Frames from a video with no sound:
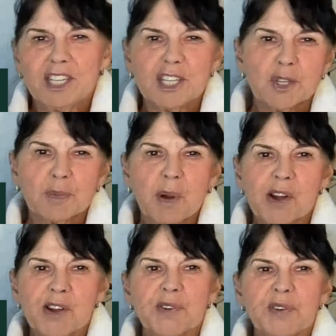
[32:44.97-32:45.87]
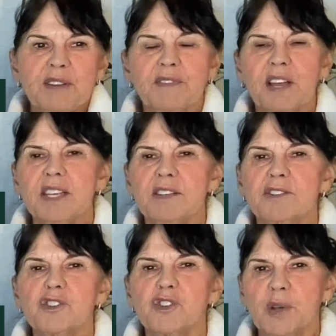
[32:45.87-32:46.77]
Does your partner invite
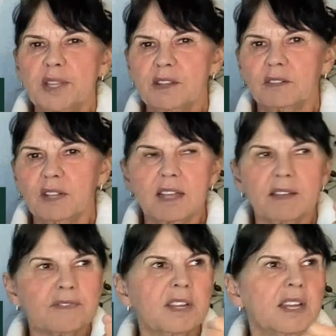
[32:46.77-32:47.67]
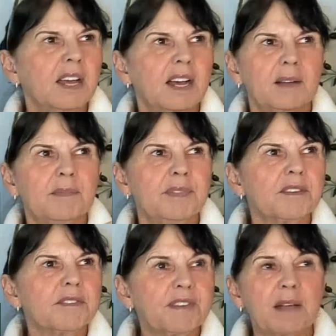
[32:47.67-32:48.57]
you to join their life,
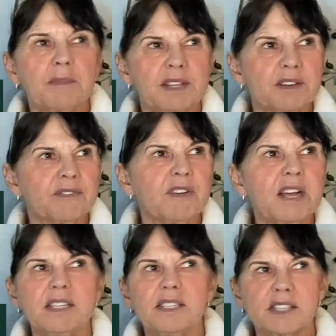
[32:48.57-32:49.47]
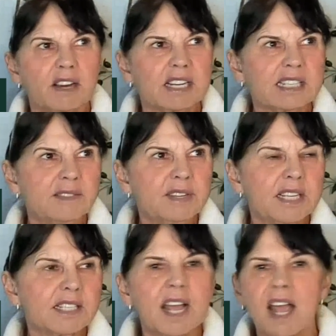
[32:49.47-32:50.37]
their family, their friends, their
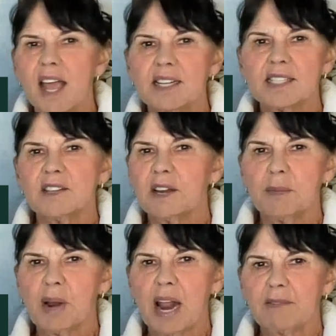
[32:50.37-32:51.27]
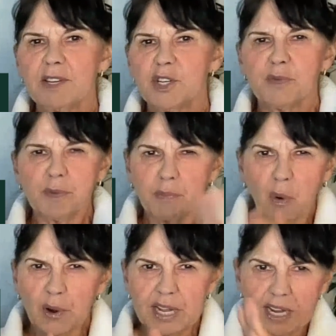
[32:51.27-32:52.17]
activities? And it's not about having to
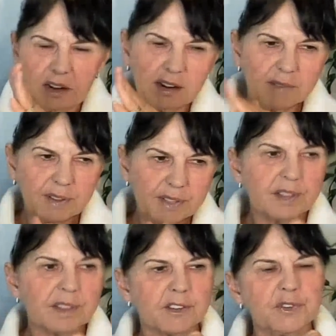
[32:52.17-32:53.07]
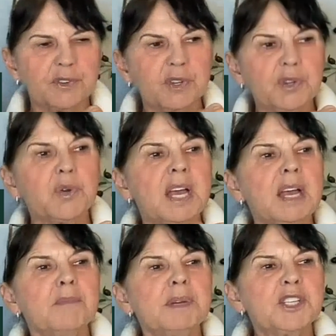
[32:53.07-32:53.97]
report in on everything that you do,
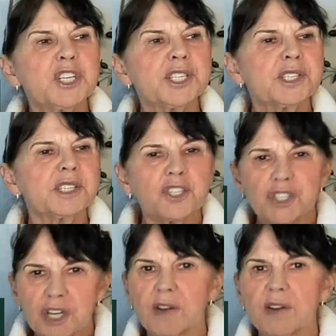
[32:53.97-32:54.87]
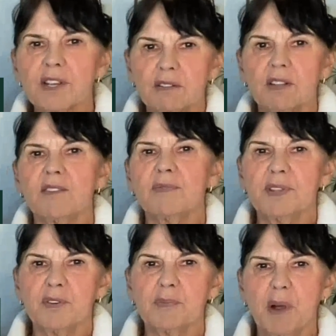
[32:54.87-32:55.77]
but just sharing your life
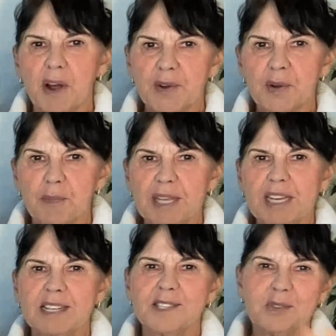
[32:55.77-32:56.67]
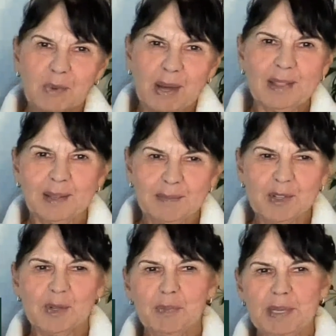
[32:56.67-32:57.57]
with your partner because you want
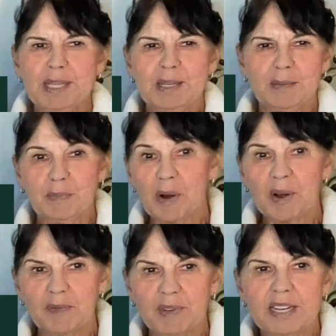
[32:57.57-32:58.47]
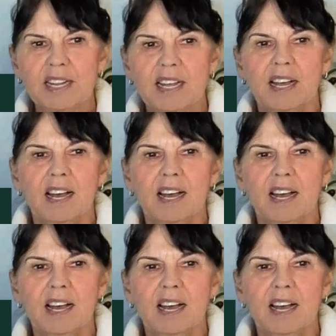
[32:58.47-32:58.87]
them to be part of it.